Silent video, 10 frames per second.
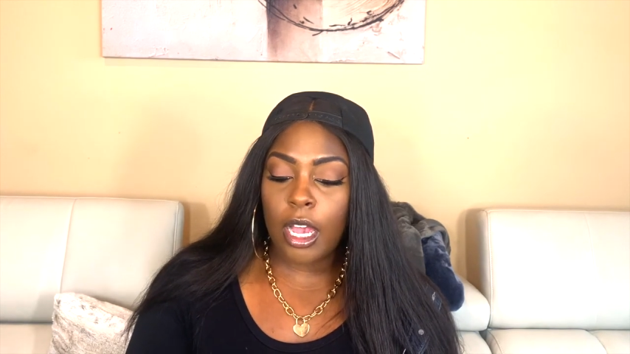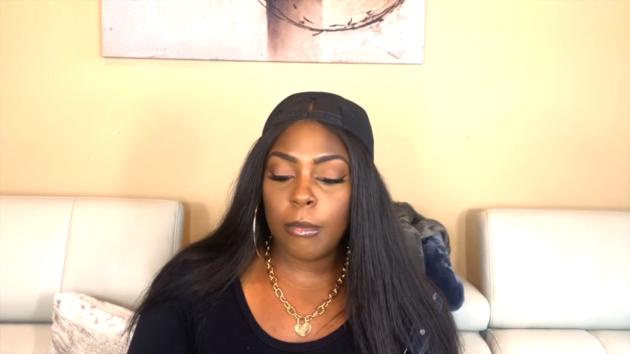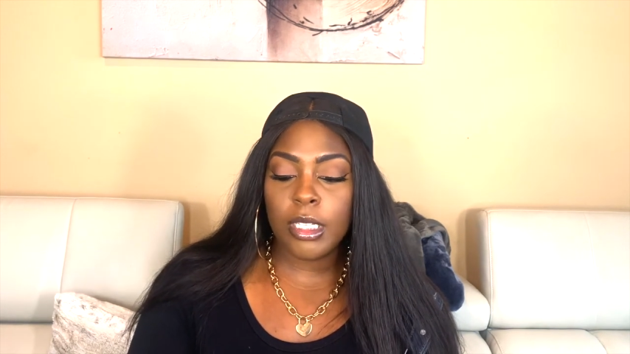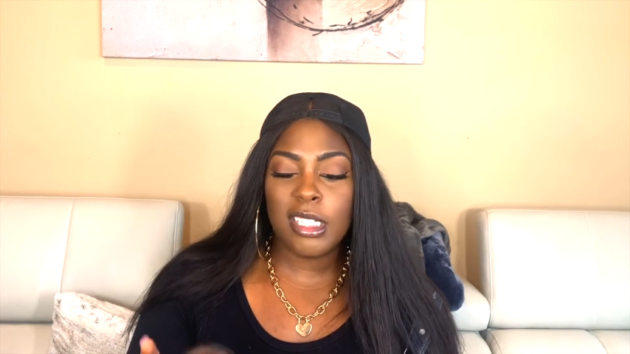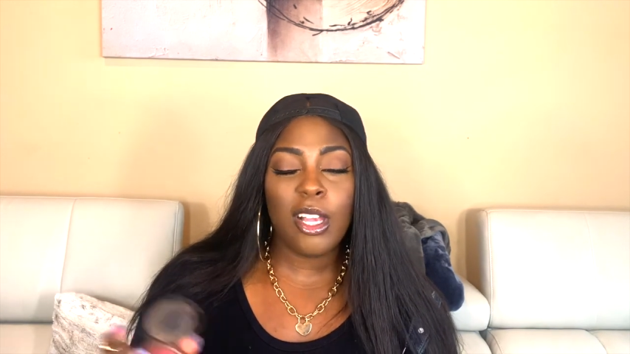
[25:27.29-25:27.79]

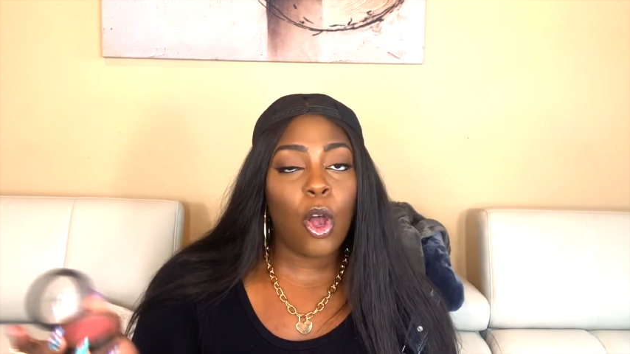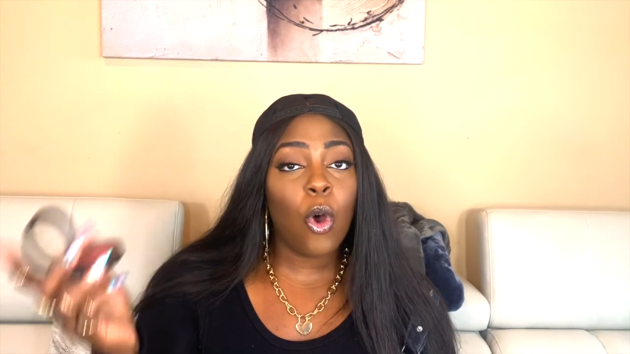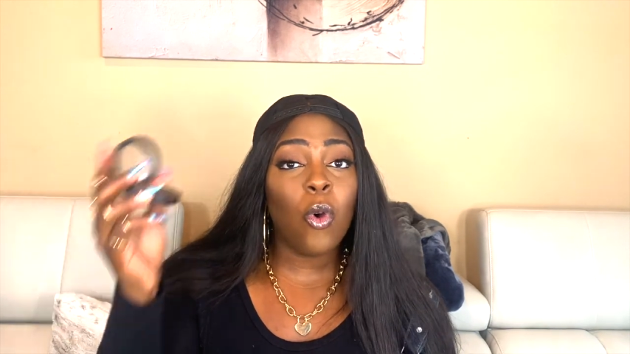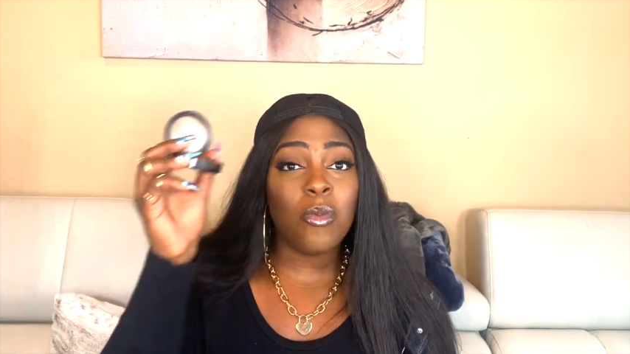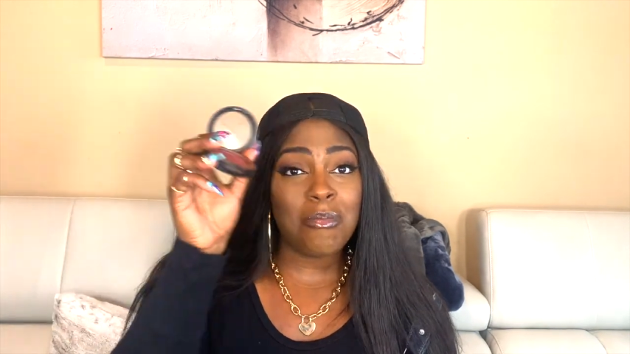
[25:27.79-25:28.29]
This is an
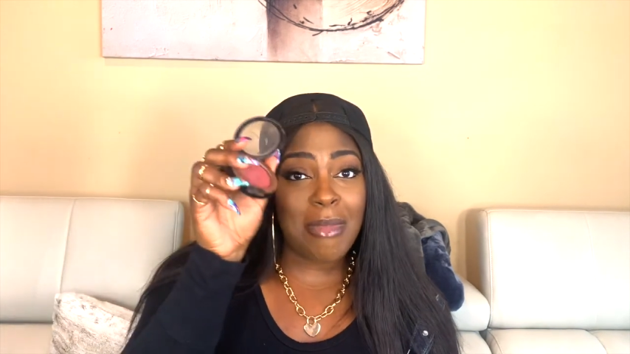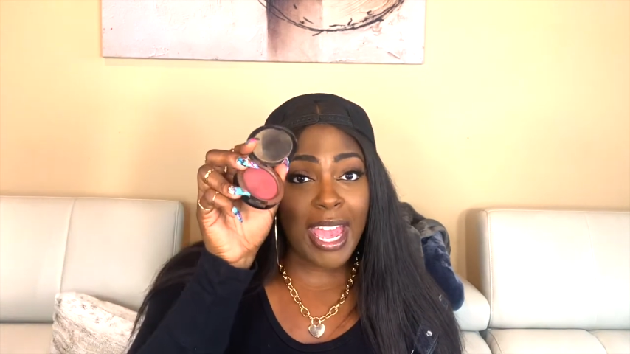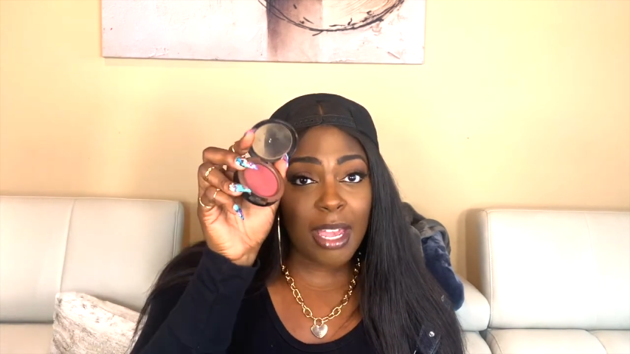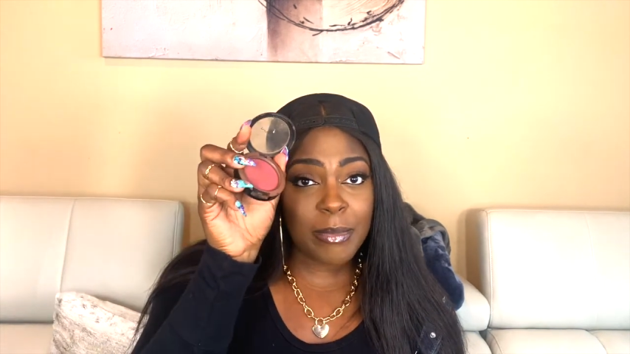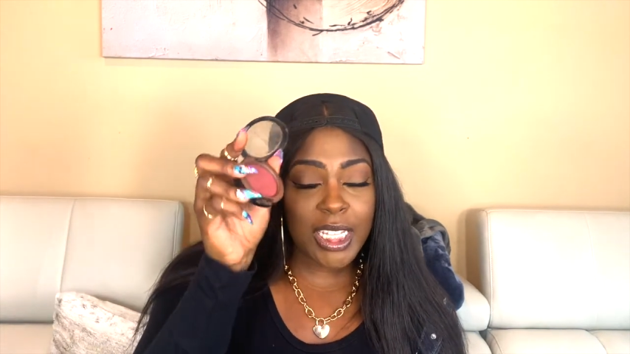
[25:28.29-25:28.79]
old
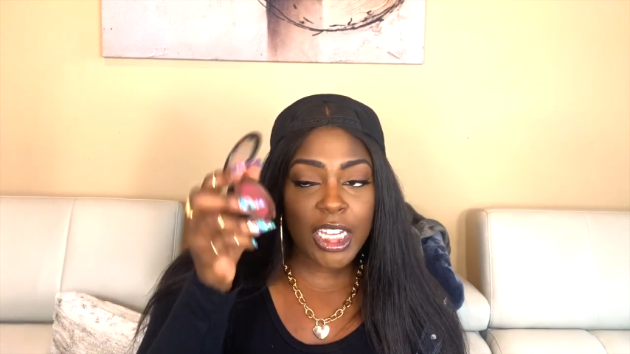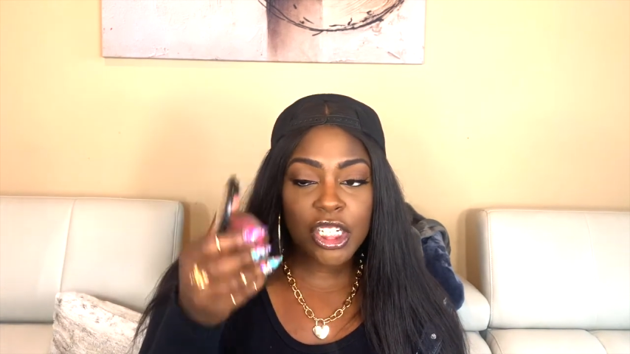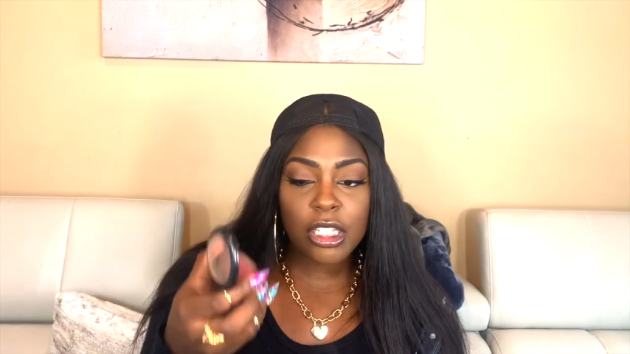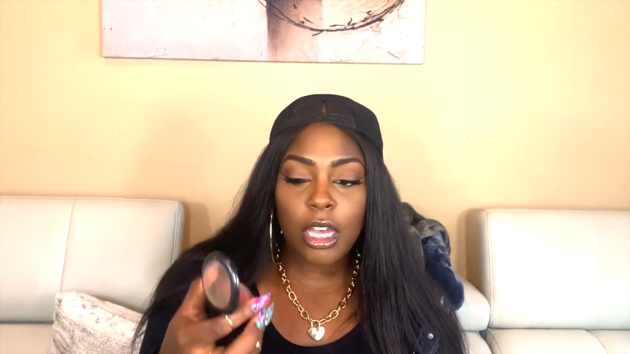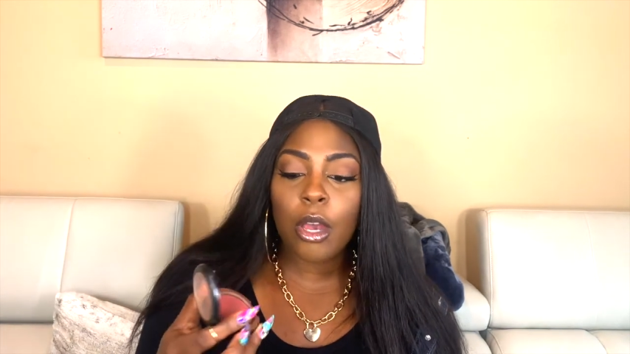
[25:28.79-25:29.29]
MAC blush
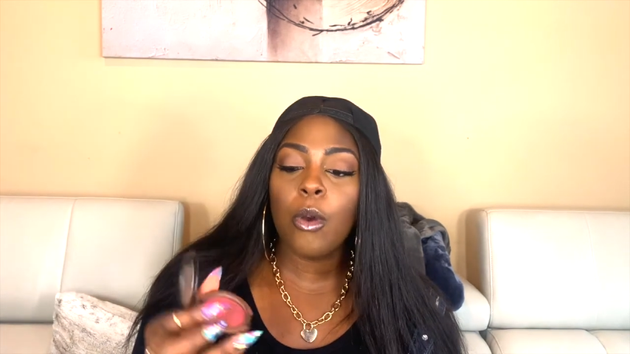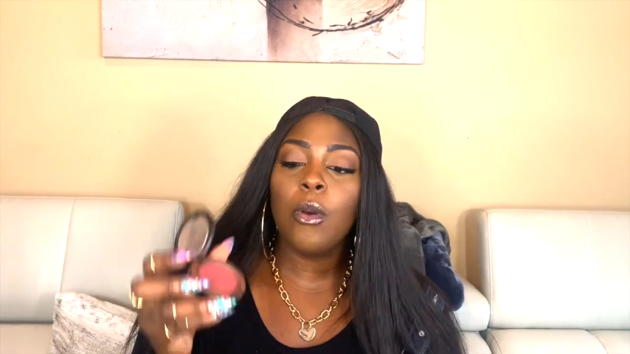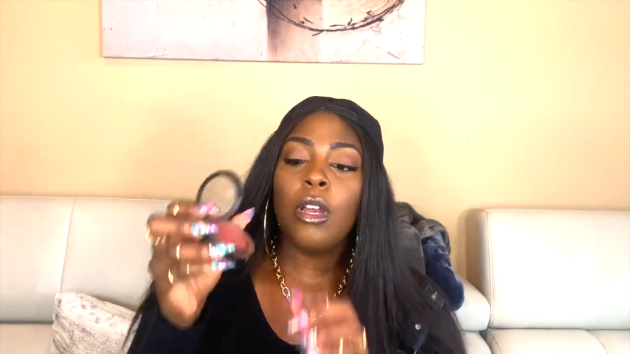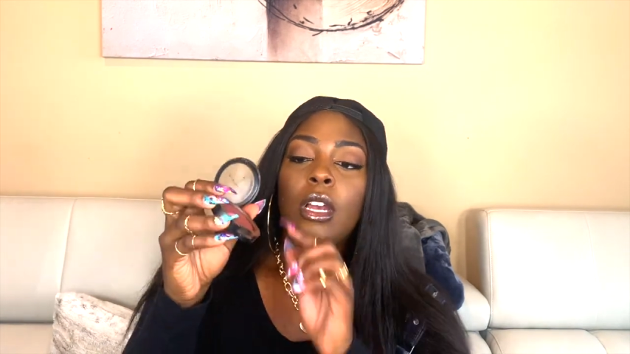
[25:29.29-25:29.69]
though,